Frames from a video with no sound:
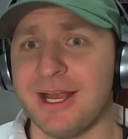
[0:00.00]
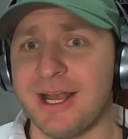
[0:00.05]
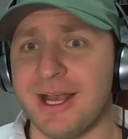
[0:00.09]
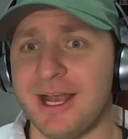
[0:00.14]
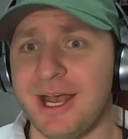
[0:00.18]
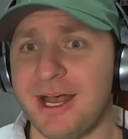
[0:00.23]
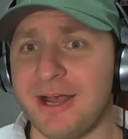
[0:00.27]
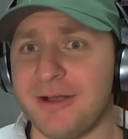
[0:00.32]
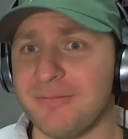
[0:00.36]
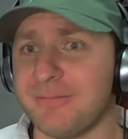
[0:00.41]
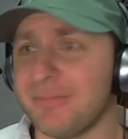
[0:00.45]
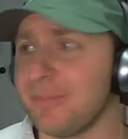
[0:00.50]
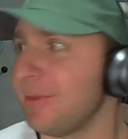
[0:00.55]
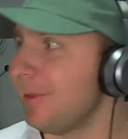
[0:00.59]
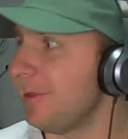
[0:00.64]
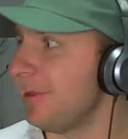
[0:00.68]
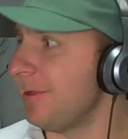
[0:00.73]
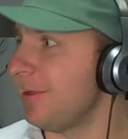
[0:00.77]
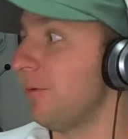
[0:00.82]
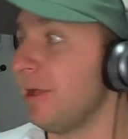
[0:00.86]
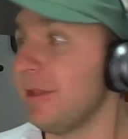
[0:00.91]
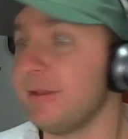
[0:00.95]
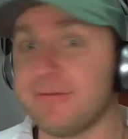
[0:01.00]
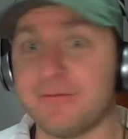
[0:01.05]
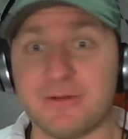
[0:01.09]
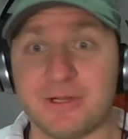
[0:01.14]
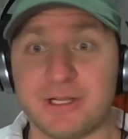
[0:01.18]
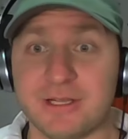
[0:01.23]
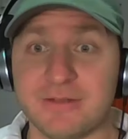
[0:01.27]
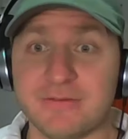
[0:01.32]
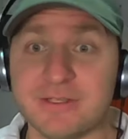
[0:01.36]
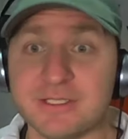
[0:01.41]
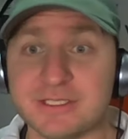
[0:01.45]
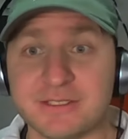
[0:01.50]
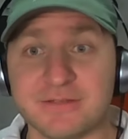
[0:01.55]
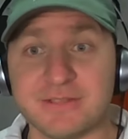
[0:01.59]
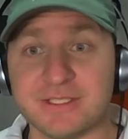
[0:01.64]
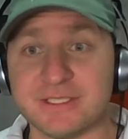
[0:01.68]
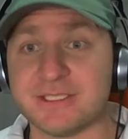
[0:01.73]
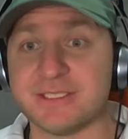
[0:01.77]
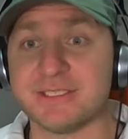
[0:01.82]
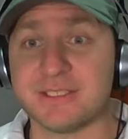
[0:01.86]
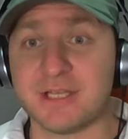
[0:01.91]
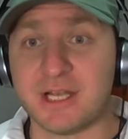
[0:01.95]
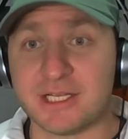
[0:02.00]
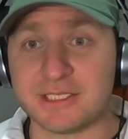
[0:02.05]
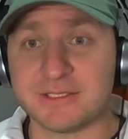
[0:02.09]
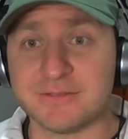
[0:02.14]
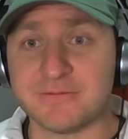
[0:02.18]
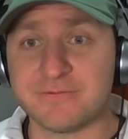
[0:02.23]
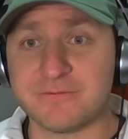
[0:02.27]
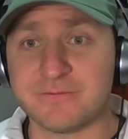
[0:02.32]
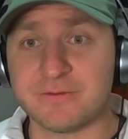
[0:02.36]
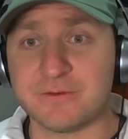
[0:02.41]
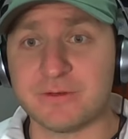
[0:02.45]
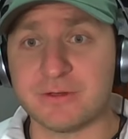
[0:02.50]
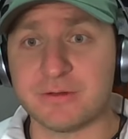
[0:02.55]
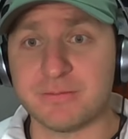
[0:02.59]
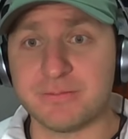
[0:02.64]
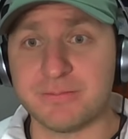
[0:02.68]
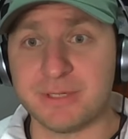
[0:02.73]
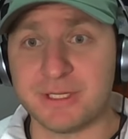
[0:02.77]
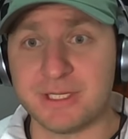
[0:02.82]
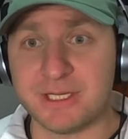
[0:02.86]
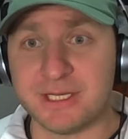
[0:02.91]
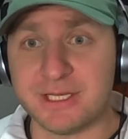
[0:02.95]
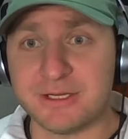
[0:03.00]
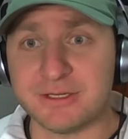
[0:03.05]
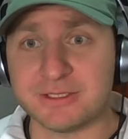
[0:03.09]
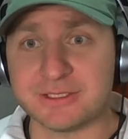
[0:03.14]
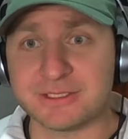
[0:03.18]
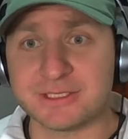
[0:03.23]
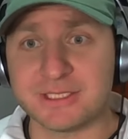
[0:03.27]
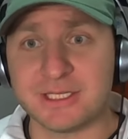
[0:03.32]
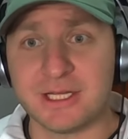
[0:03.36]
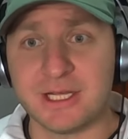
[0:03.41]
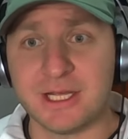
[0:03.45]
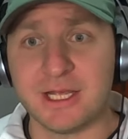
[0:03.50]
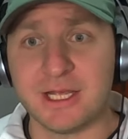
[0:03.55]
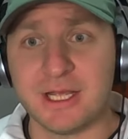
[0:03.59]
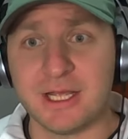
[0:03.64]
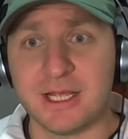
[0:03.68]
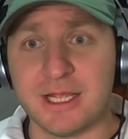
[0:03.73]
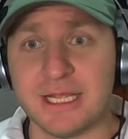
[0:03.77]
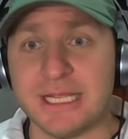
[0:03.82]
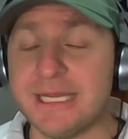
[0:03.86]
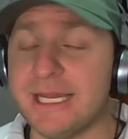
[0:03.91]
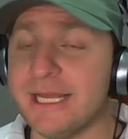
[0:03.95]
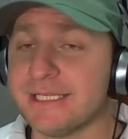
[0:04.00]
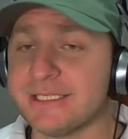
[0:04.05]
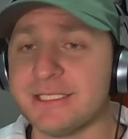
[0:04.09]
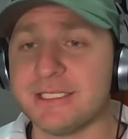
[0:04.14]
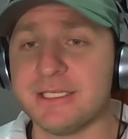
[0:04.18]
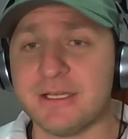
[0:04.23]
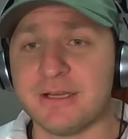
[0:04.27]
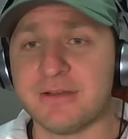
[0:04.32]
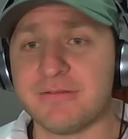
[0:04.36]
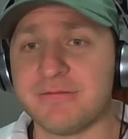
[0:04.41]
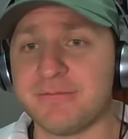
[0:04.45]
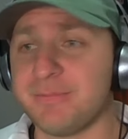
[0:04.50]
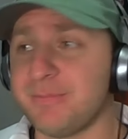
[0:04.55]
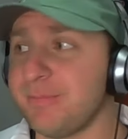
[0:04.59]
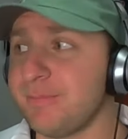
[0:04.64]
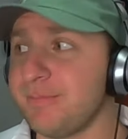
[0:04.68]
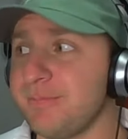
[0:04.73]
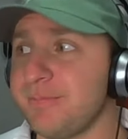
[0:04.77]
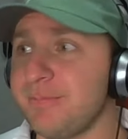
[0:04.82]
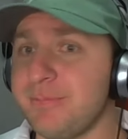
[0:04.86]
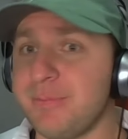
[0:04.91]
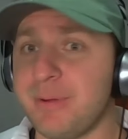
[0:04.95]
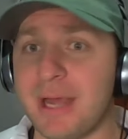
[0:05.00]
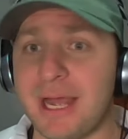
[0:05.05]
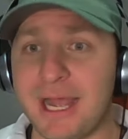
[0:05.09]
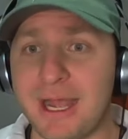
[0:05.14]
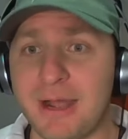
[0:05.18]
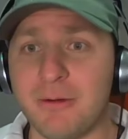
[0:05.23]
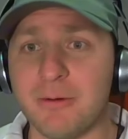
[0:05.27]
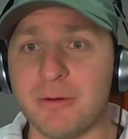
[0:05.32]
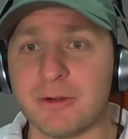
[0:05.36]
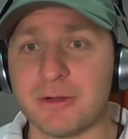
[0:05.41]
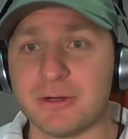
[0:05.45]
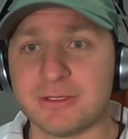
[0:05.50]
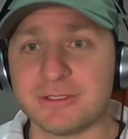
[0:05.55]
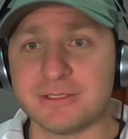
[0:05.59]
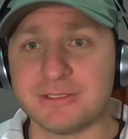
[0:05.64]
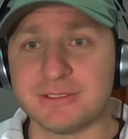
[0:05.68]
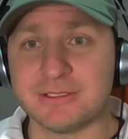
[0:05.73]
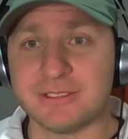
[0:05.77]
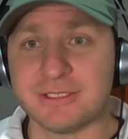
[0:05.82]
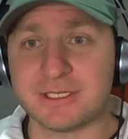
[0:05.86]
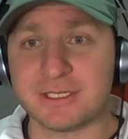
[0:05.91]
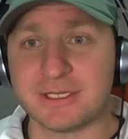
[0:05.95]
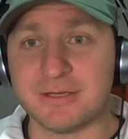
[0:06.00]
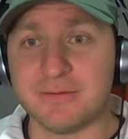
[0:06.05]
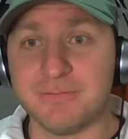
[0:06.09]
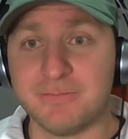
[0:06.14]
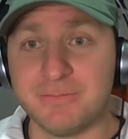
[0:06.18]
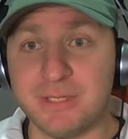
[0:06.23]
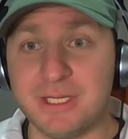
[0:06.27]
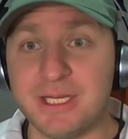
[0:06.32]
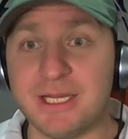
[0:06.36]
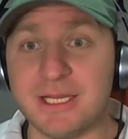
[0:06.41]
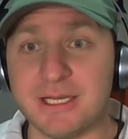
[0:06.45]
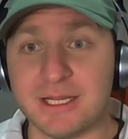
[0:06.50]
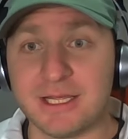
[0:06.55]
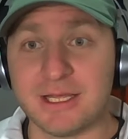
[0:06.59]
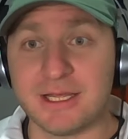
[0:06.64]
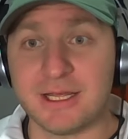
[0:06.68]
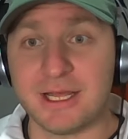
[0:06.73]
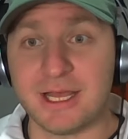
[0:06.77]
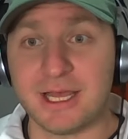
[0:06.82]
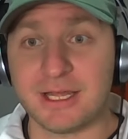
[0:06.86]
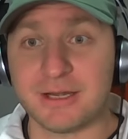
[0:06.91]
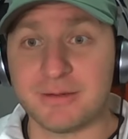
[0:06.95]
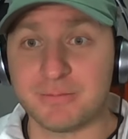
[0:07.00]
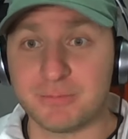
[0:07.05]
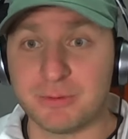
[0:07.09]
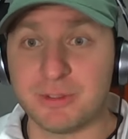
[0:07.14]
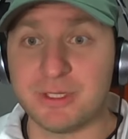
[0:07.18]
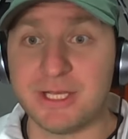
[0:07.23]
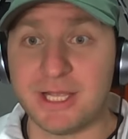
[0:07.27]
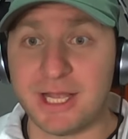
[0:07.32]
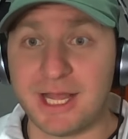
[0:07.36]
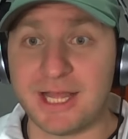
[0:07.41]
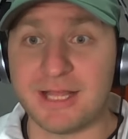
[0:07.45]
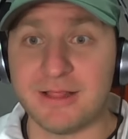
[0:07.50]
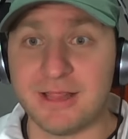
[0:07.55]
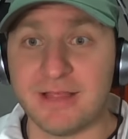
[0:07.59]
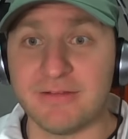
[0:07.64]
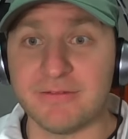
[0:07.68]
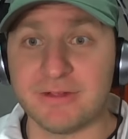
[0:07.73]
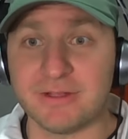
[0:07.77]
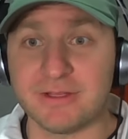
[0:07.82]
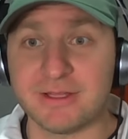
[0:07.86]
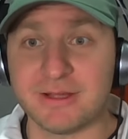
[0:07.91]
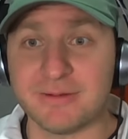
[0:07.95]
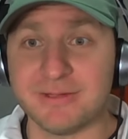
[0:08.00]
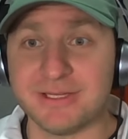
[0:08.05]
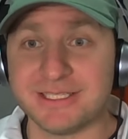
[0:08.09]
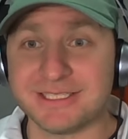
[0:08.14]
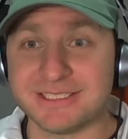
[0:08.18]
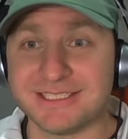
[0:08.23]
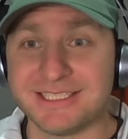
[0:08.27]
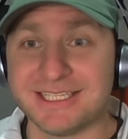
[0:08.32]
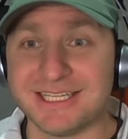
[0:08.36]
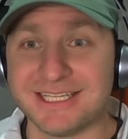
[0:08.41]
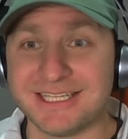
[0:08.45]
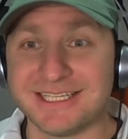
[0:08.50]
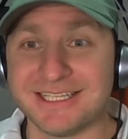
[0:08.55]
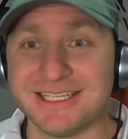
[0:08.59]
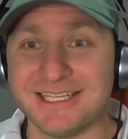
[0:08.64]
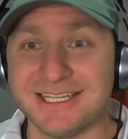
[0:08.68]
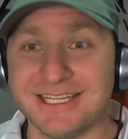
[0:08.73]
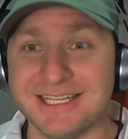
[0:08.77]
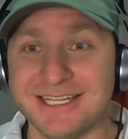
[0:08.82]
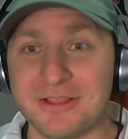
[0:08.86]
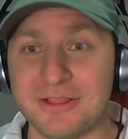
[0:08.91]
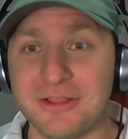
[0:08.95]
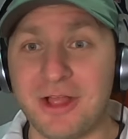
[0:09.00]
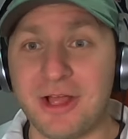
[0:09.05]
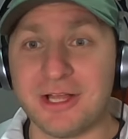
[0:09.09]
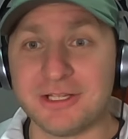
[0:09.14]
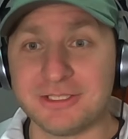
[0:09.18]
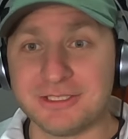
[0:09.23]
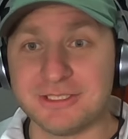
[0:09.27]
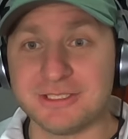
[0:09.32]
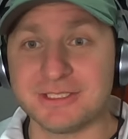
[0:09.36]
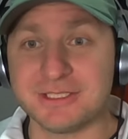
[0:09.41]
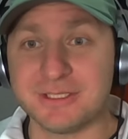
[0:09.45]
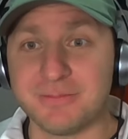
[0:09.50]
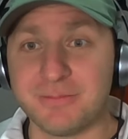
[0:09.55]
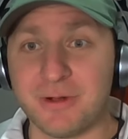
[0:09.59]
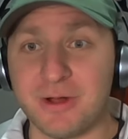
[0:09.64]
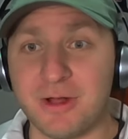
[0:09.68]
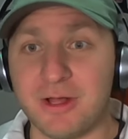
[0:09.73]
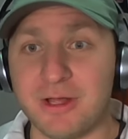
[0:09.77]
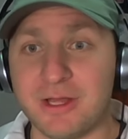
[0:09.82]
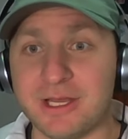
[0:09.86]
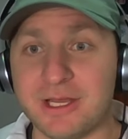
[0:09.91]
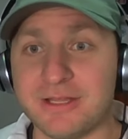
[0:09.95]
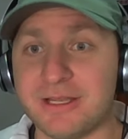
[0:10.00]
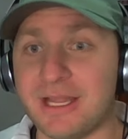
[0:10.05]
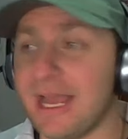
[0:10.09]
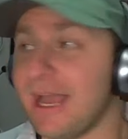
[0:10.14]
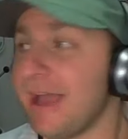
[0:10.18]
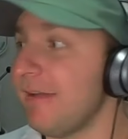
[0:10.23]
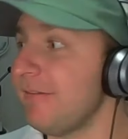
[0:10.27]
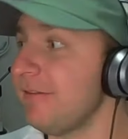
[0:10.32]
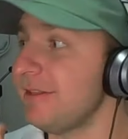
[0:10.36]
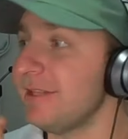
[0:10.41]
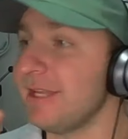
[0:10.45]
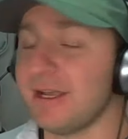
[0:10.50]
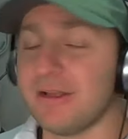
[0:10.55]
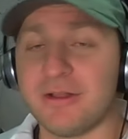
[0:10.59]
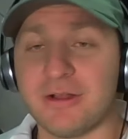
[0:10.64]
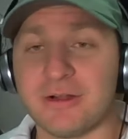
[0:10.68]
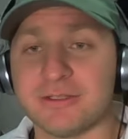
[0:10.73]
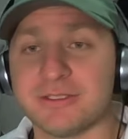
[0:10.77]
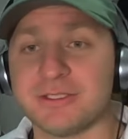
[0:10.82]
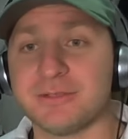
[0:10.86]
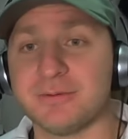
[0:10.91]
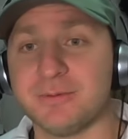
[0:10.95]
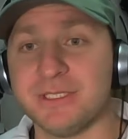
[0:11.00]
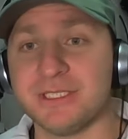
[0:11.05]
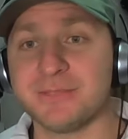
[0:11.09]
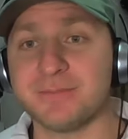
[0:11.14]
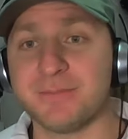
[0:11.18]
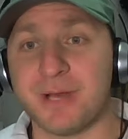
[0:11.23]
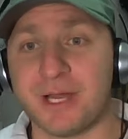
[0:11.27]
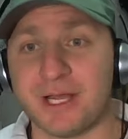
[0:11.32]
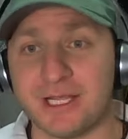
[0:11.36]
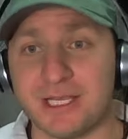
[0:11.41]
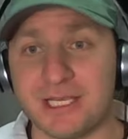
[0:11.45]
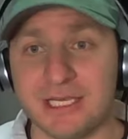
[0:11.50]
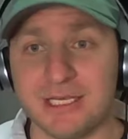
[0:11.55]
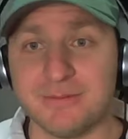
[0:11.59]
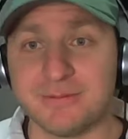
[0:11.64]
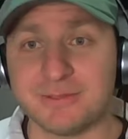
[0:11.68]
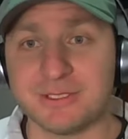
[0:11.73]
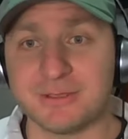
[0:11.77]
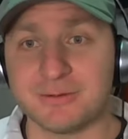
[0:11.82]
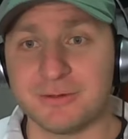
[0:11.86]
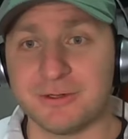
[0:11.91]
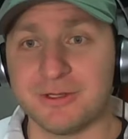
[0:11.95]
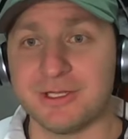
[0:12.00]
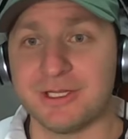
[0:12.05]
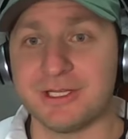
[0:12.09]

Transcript: While the forgiveness of this is awesome for beginners, it has enough power to compete at a pretty high level. I mean, this thing launches the ball, and having that large sweet spot keeps it really